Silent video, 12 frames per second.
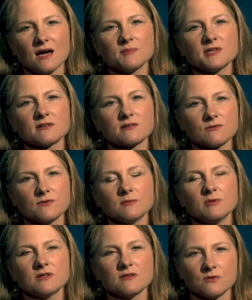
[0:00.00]
I'm Dr.
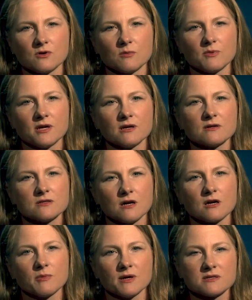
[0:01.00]
Phoebe Thorpe, here to
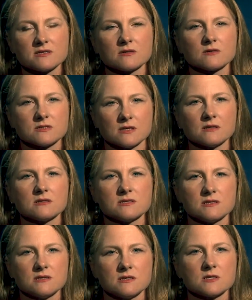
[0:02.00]
talk about sickle cell
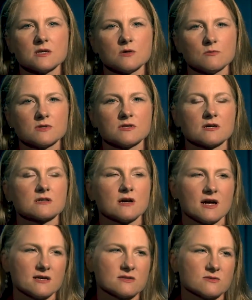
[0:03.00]
disease with Dr.
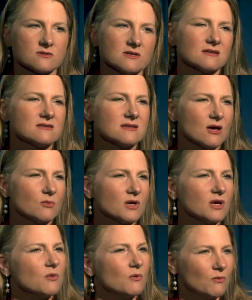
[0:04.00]
Hassel. Tell
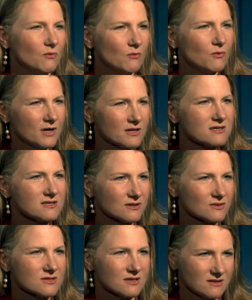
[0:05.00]
me, what is
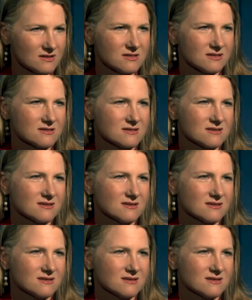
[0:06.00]
sickle cell disease?